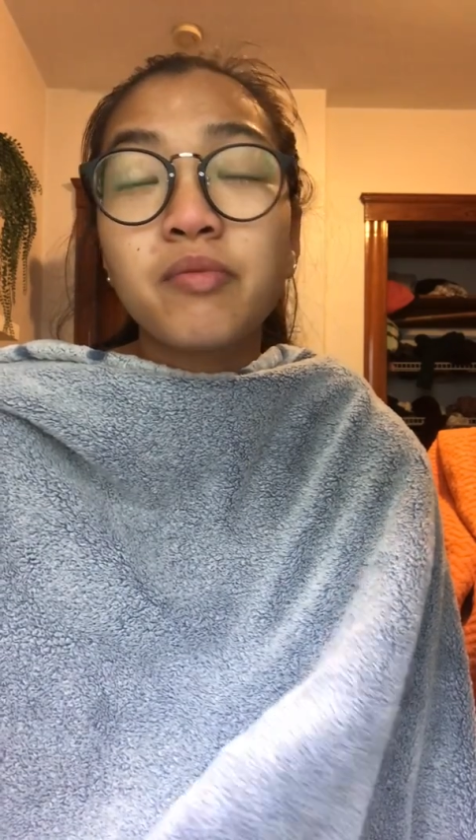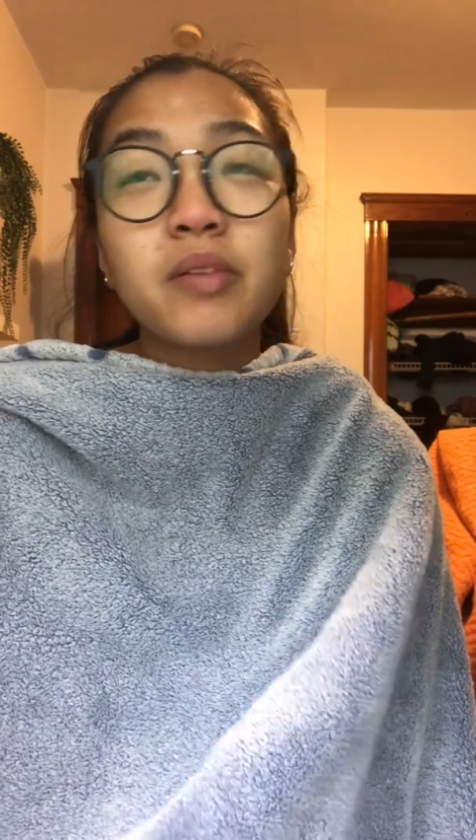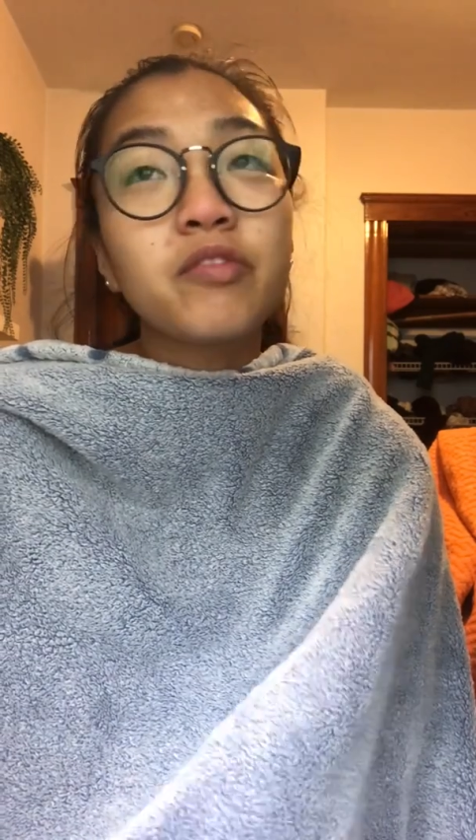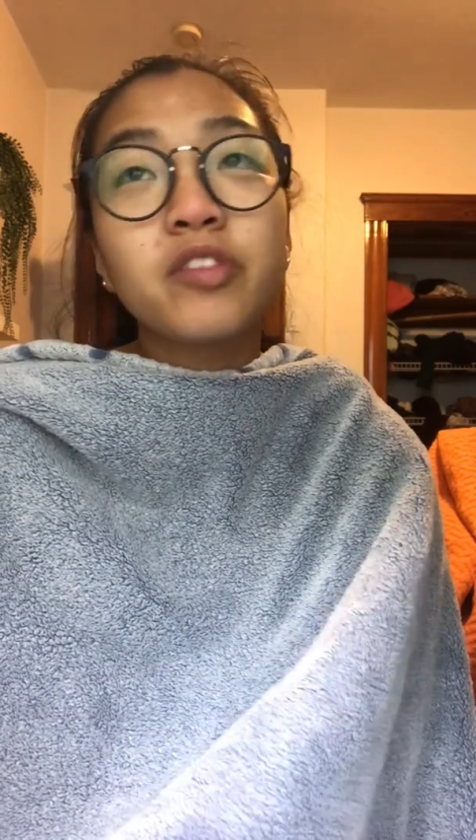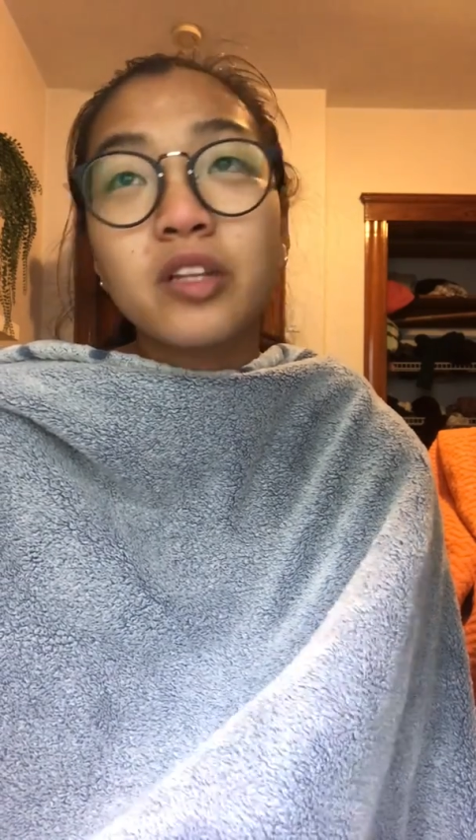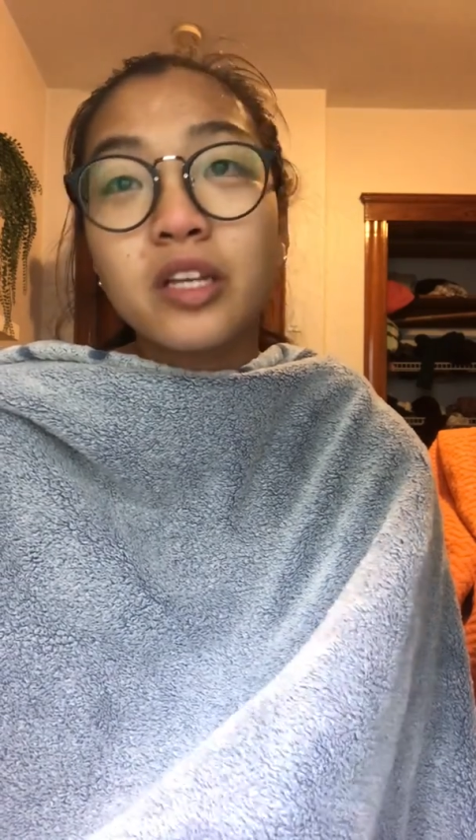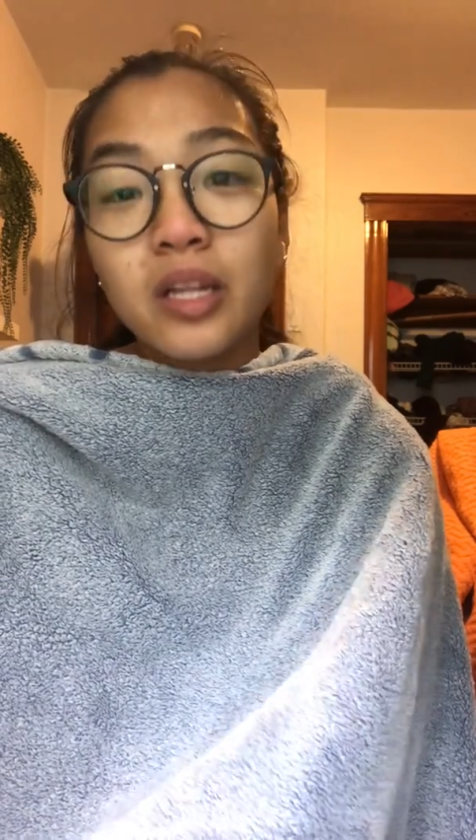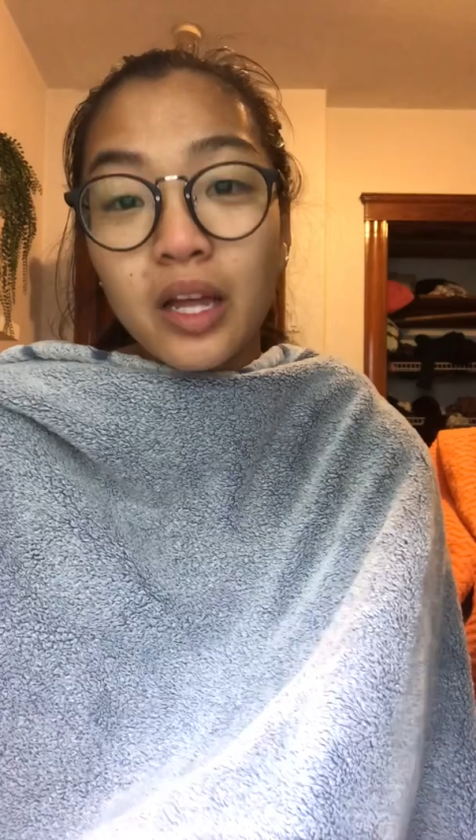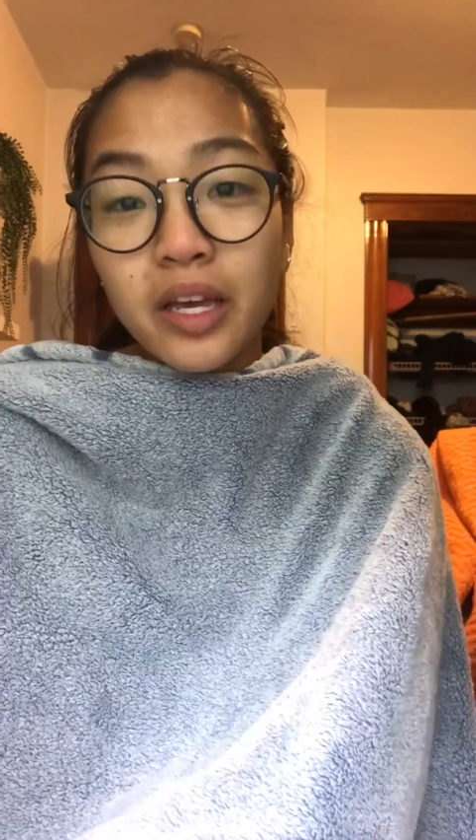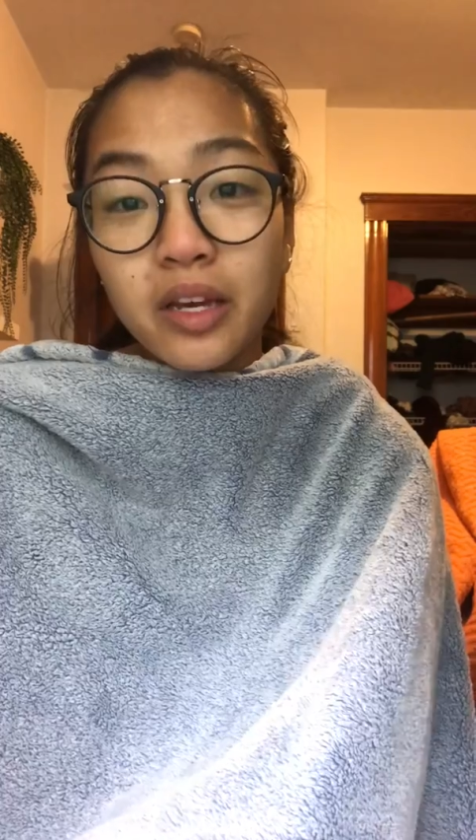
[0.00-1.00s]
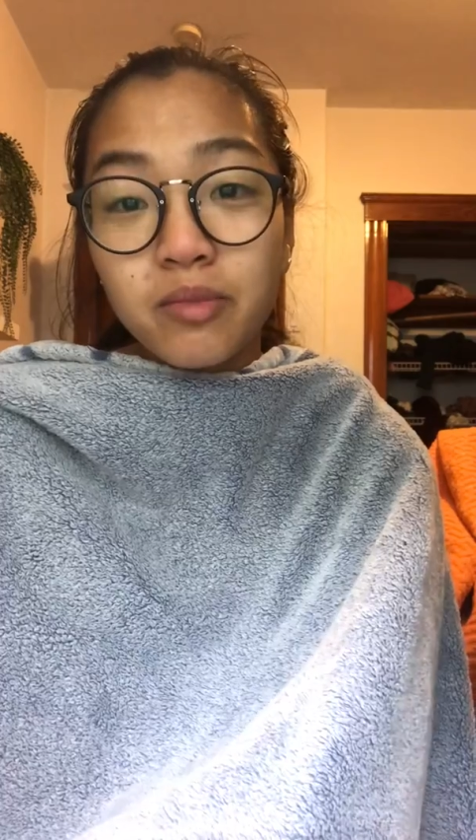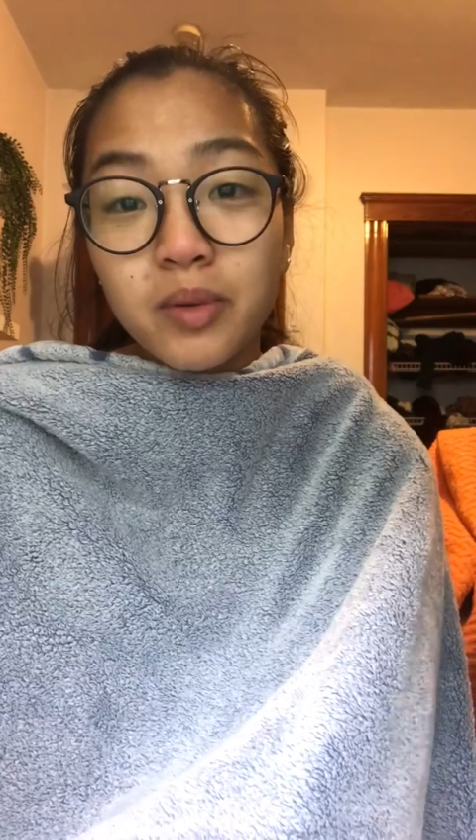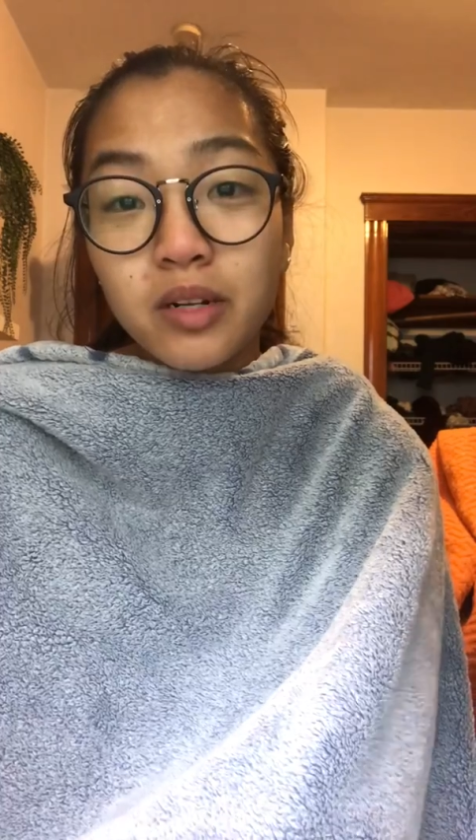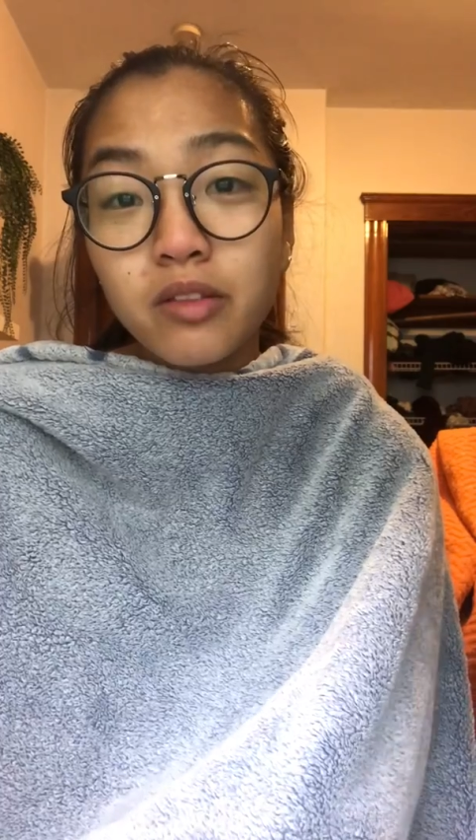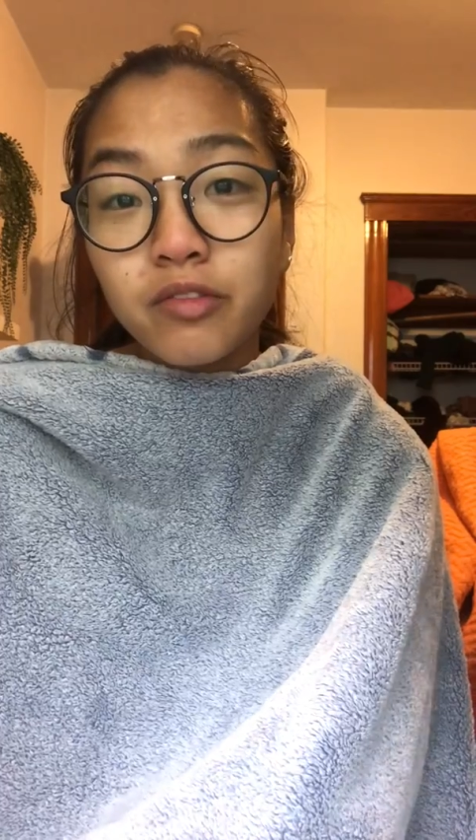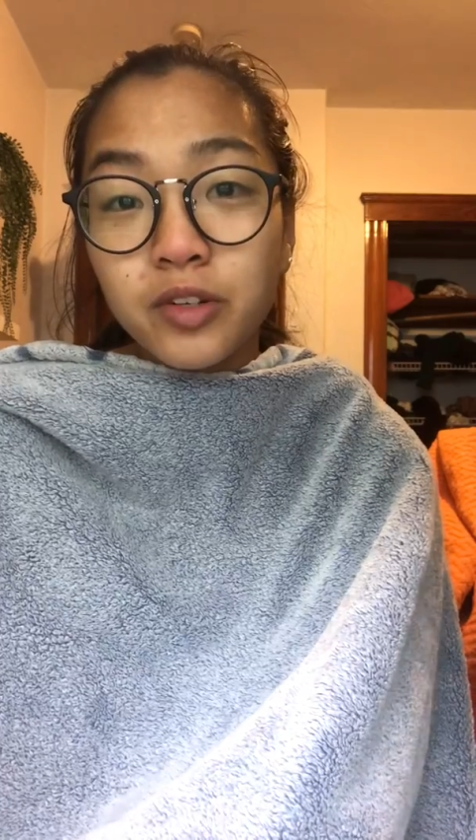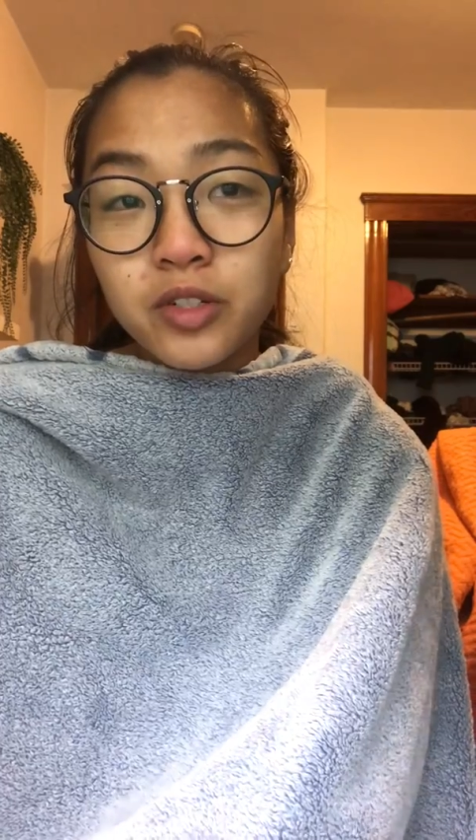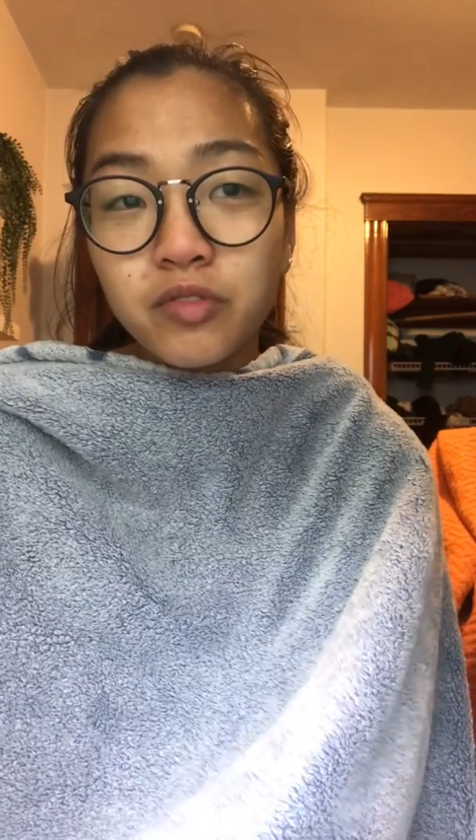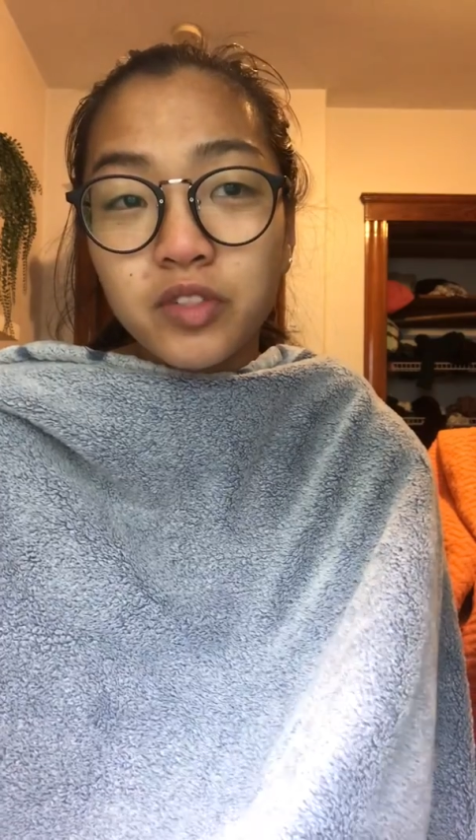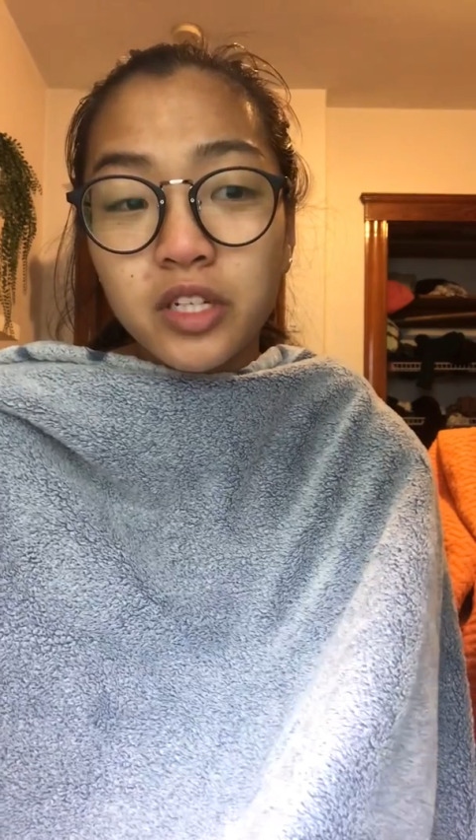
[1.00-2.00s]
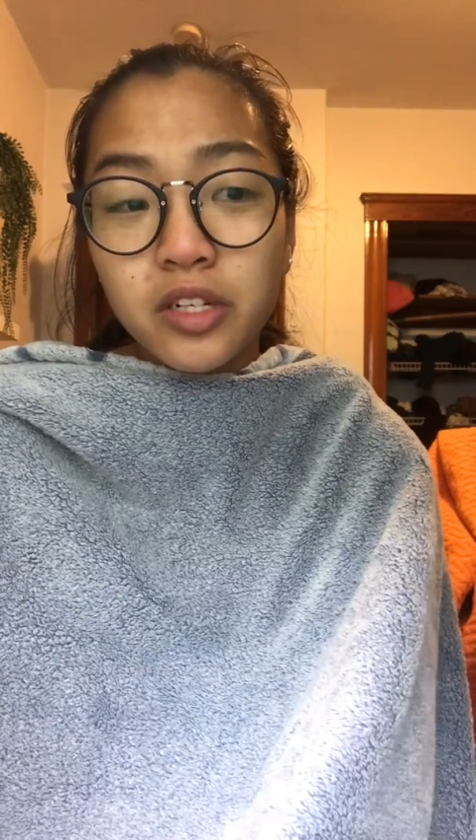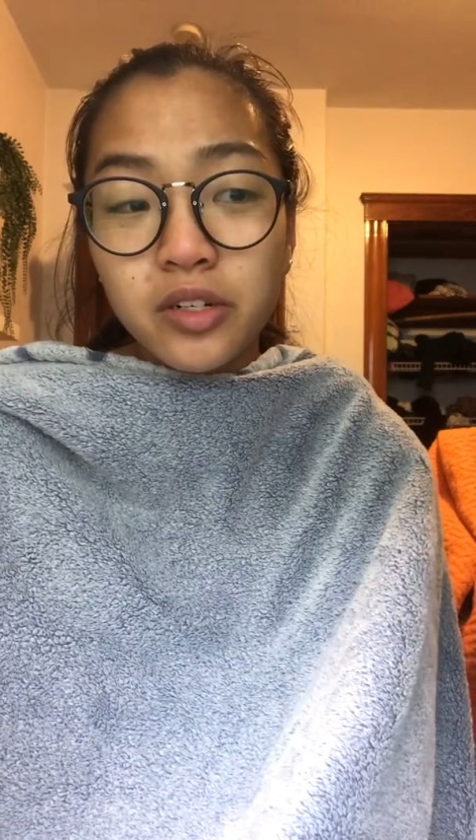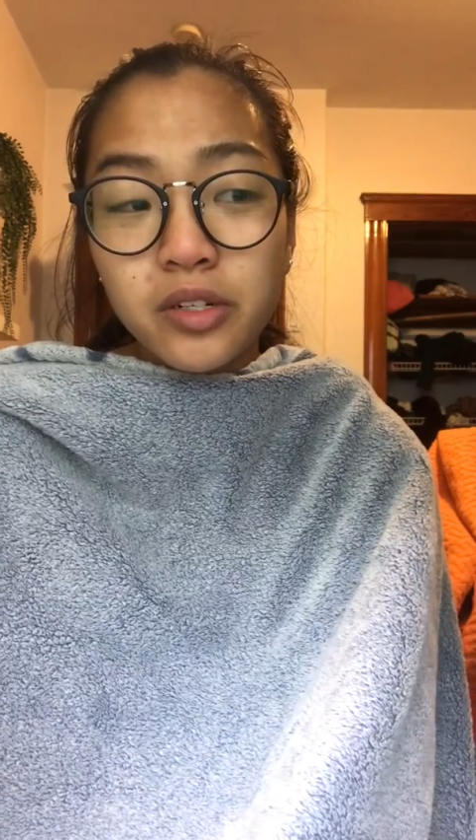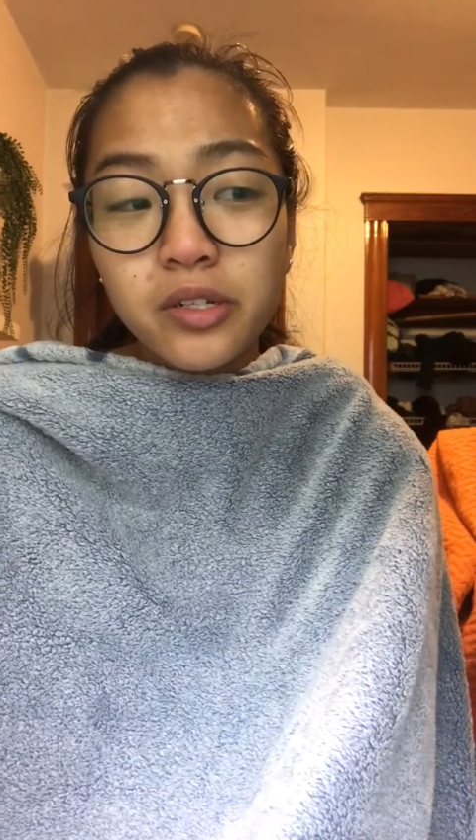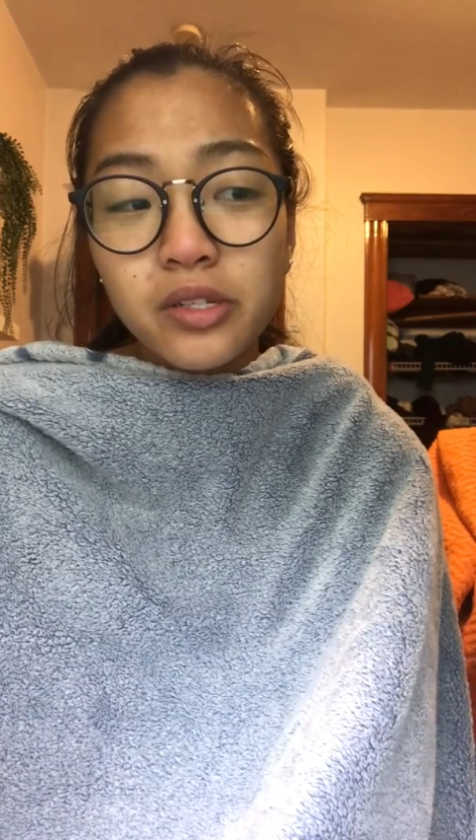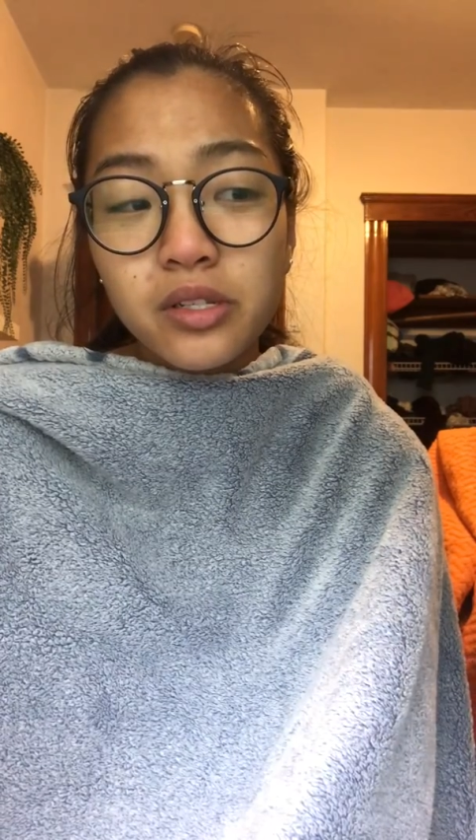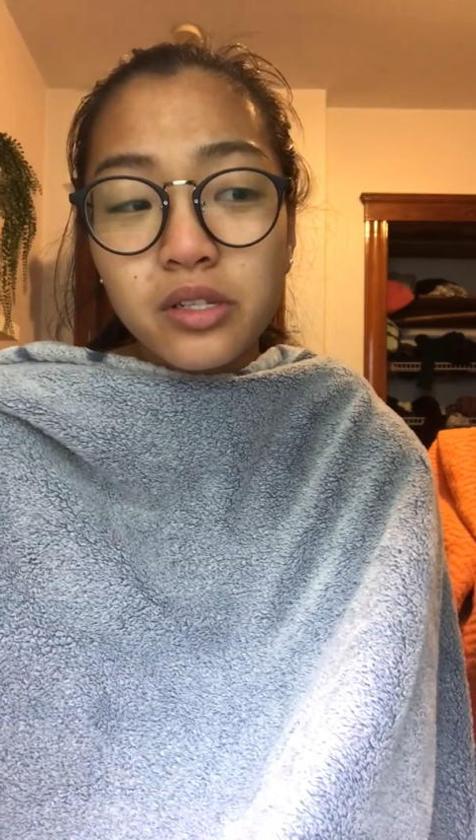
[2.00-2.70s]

been feeling like I've been on the verge of tears.